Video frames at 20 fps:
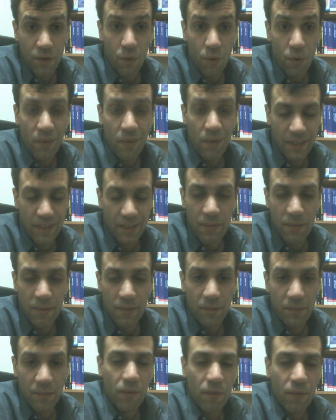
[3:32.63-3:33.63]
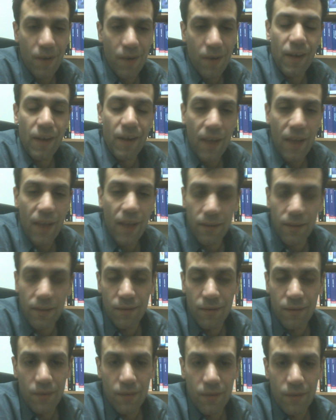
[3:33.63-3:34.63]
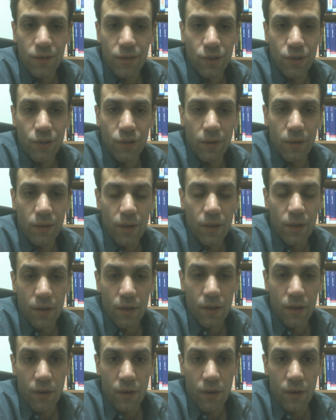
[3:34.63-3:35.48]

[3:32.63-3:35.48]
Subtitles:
You already accept it's being read, and that should